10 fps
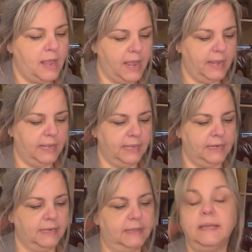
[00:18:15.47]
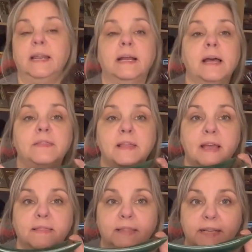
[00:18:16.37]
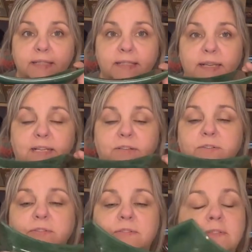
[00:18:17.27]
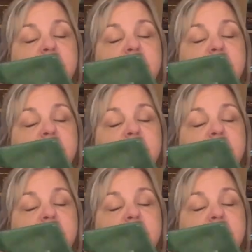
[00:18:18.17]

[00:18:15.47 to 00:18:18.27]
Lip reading: And then I got this little